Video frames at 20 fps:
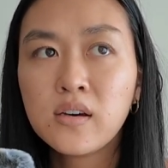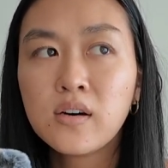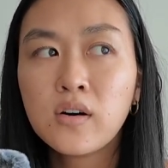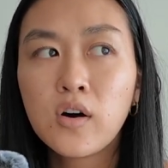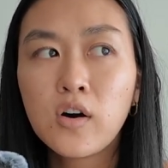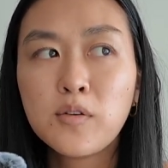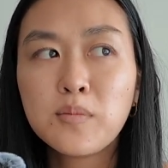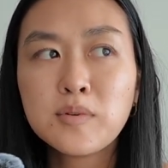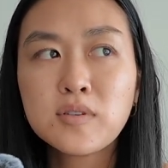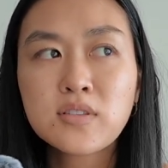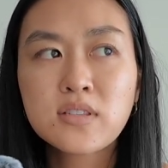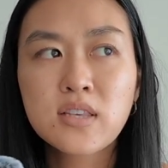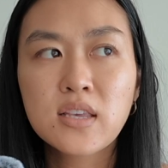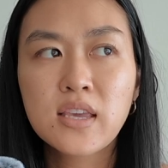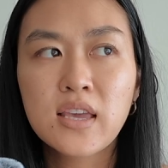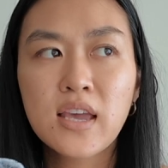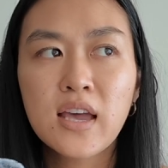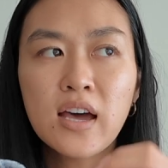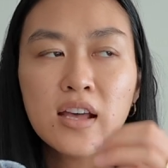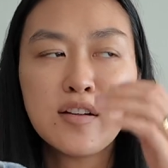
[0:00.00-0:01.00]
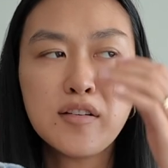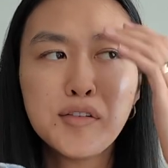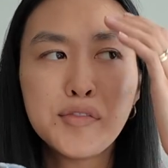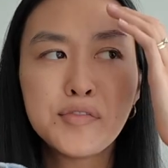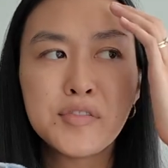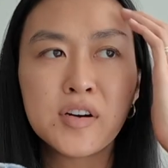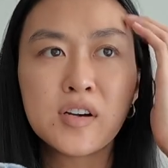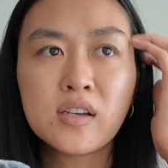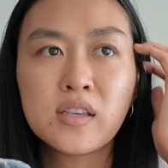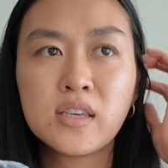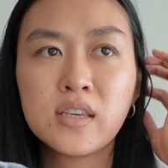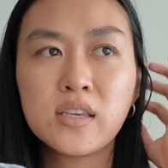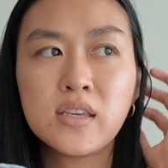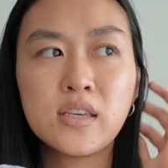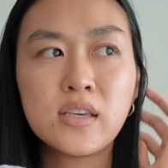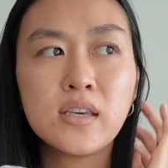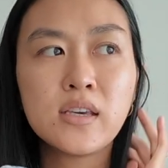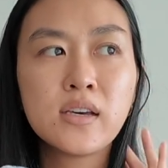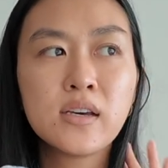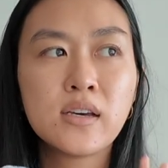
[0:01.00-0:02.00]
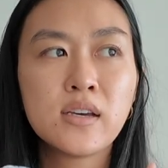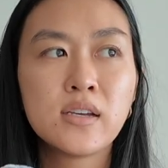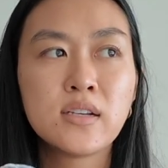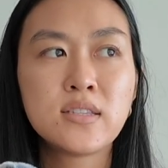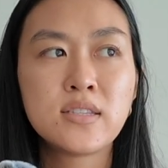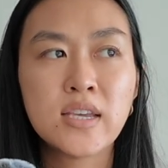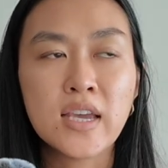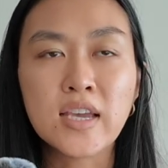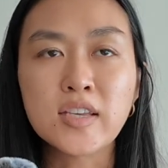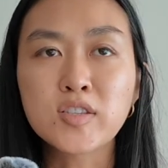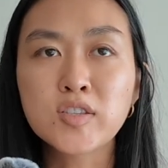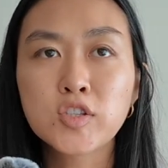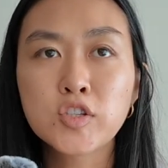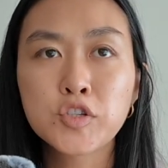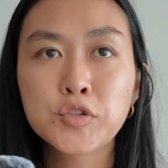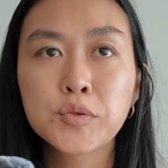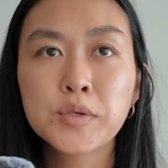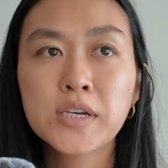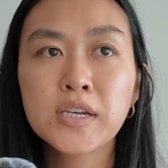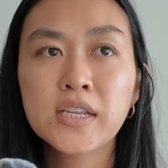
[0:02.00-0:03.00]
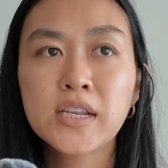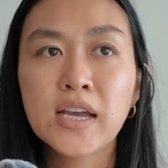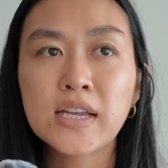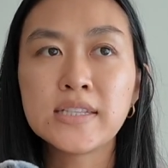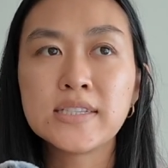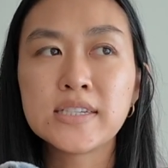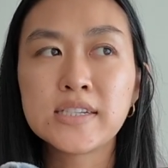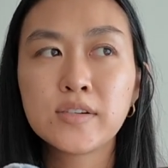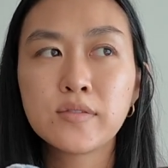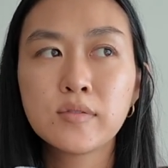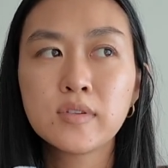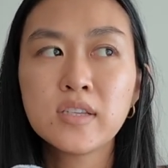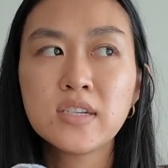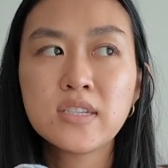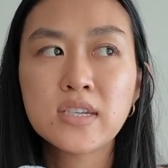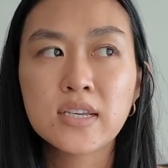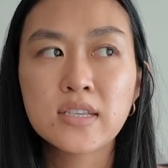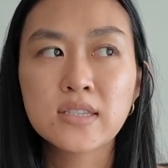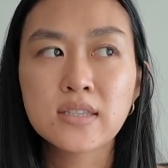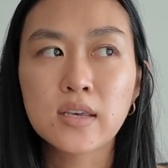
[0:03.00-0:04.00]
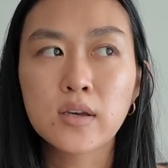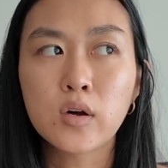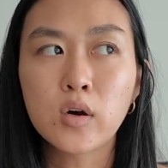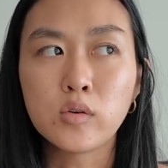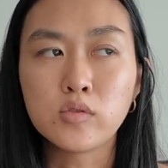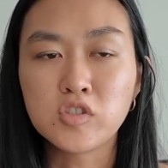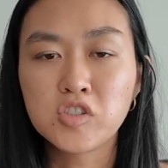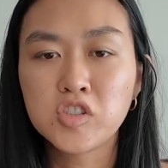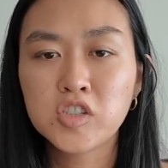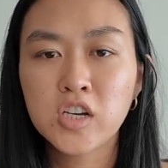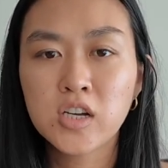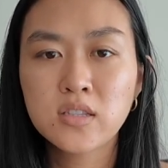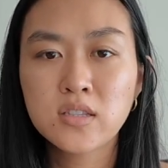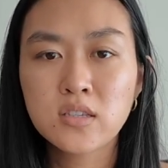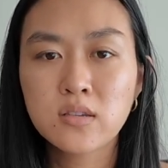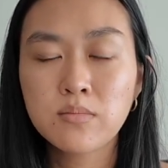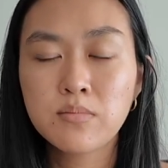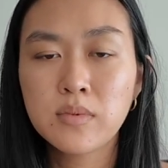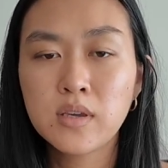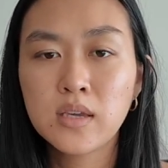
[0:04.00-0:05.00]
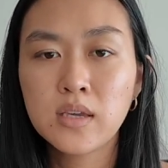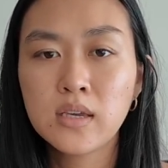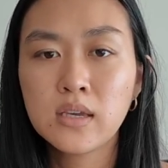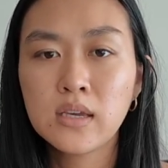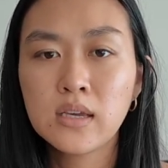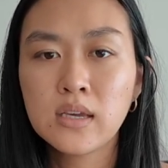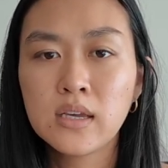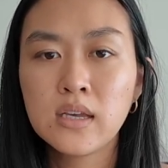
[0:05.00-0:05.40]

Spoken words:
almost like it had a funky taste to it and didn't really taste like hojicha to me.